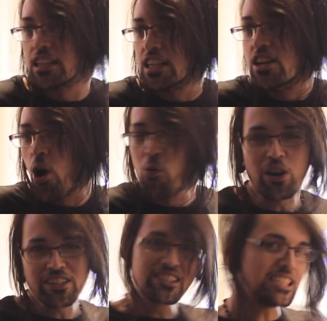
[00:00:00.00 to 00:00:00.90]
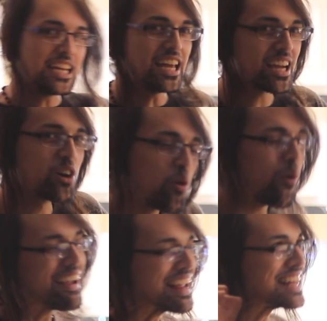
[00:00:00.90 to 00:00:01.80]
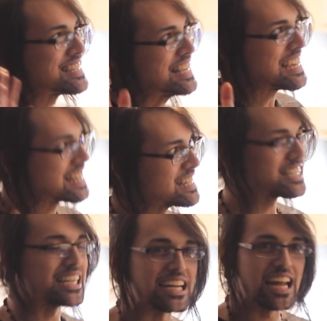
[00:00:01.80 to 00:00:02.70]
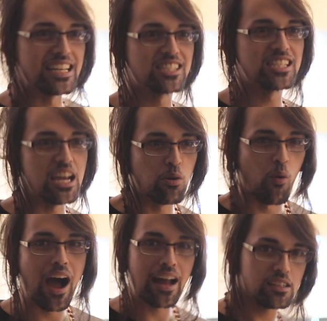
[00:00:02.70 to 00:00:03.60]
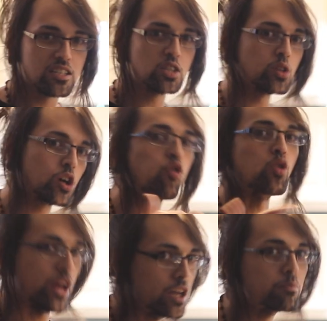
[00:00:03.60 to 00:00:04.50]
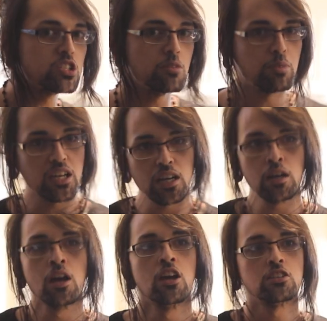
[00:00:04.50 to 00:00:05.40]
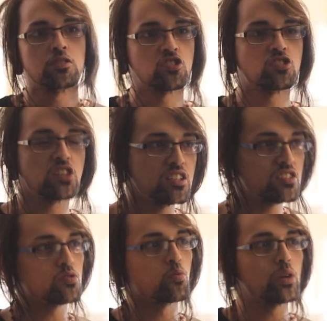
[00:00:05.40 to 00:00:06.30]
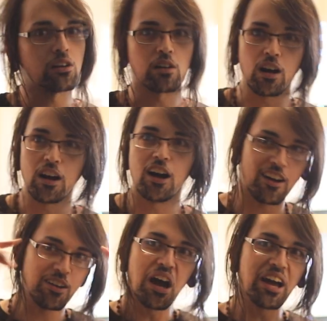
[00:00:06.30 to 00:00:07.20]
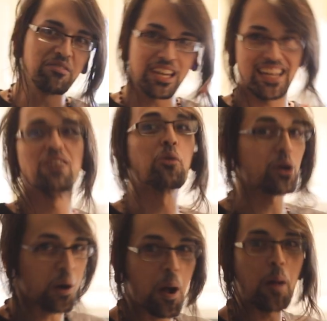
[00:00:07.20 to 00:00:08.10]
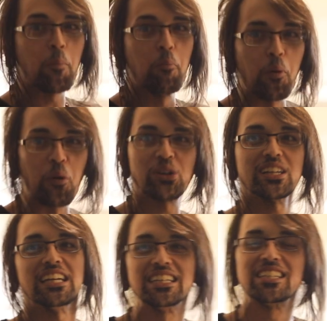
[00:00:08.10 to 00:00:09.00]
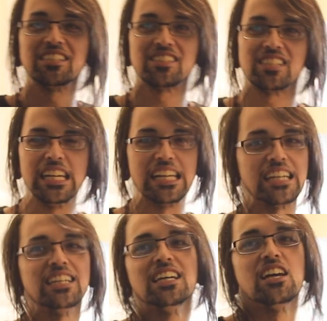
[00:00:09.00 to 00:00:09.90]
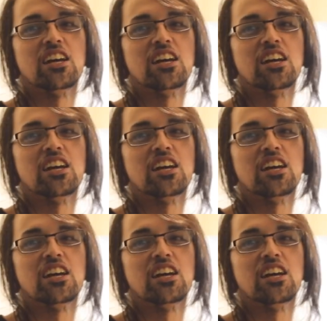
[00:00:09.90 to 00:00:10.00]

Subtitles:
no one's quite as innocent as they want to claim to be, since we're all born into sin